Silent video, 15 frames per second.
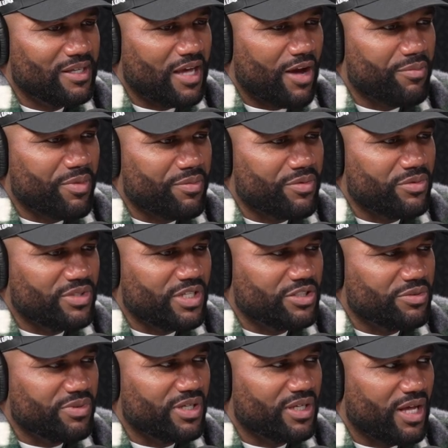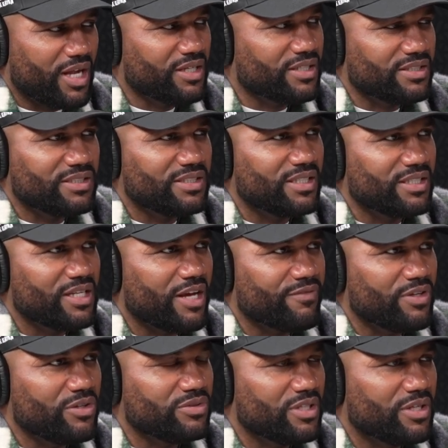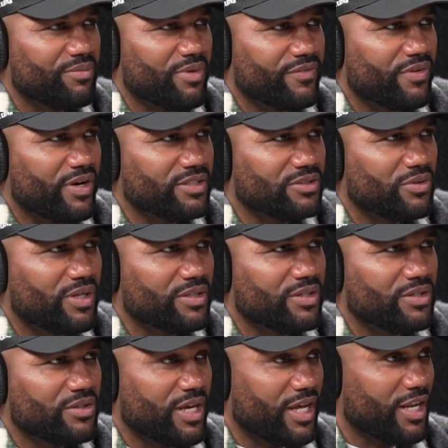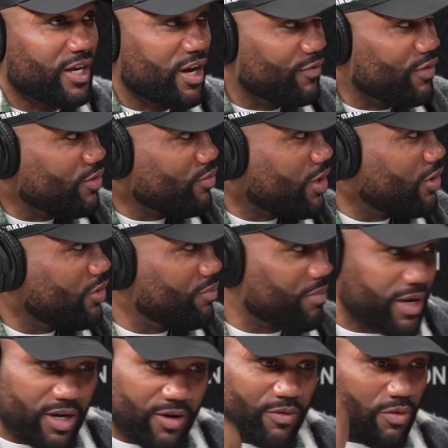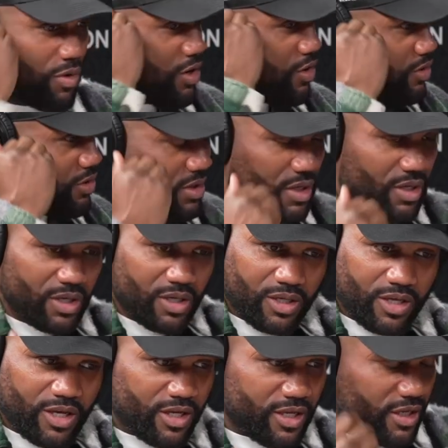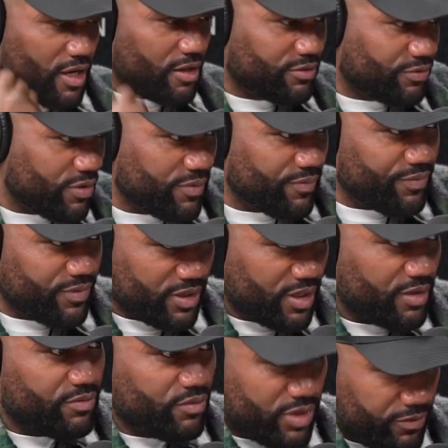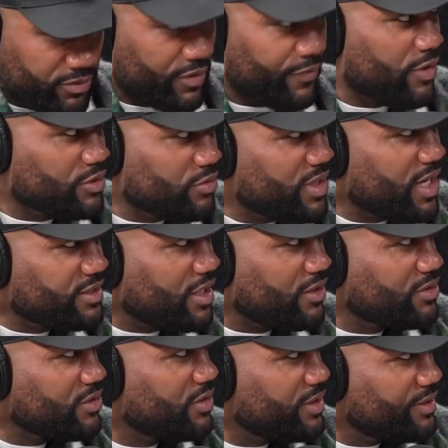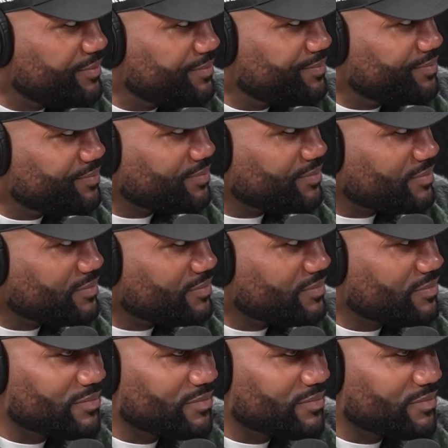remember you teaching me a lot of good shit, and I've used it in my fights throughout the year. And the cover and roll, my cover and roll, it comes from. He was the first one I saw doing it.